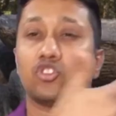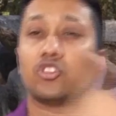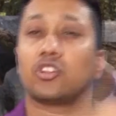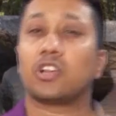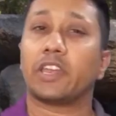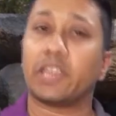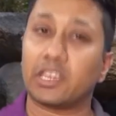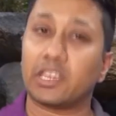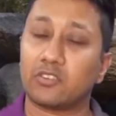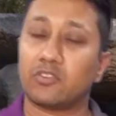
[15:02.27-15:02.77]
to
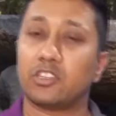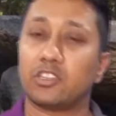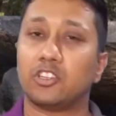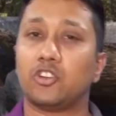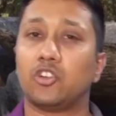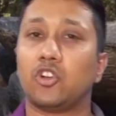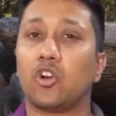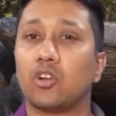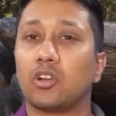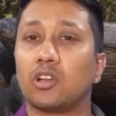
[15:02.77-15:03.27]
connect with the
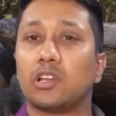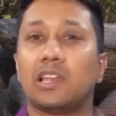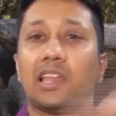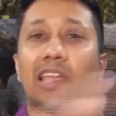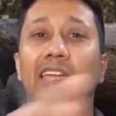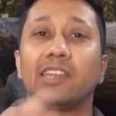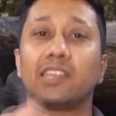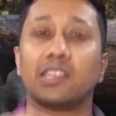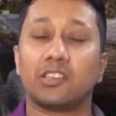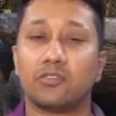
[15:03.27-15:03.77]
dongle
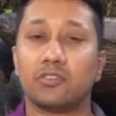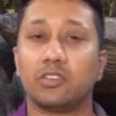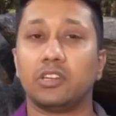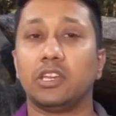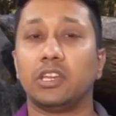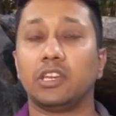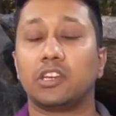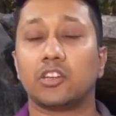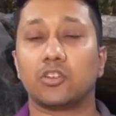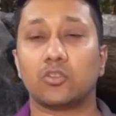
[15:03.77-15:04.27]
and give the
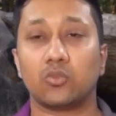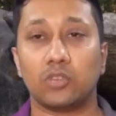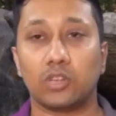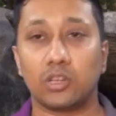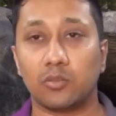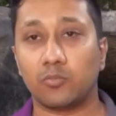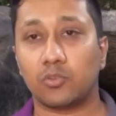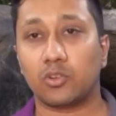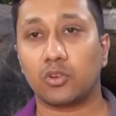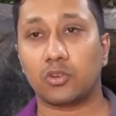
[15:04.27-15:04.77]
data to the
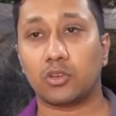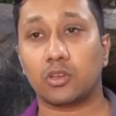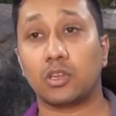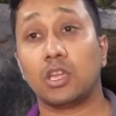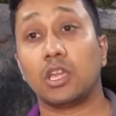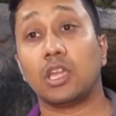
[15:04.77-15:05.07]
computer.